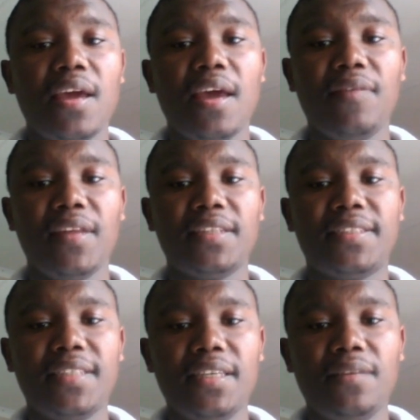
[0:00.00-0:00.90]
and then
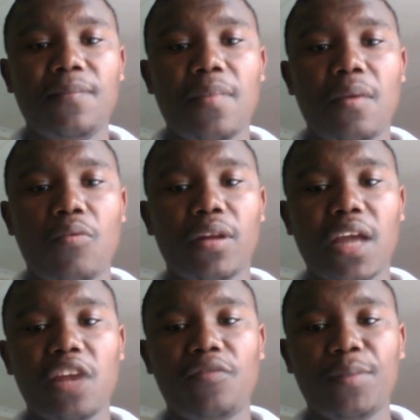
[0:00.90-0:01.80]
see what kind
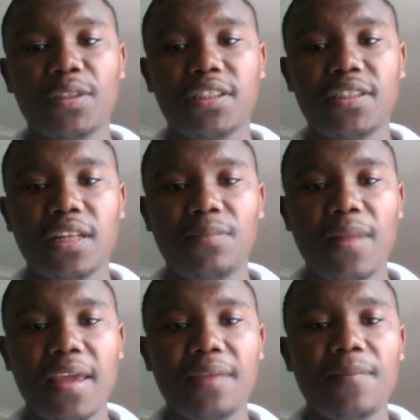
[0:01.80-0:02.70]
of positional play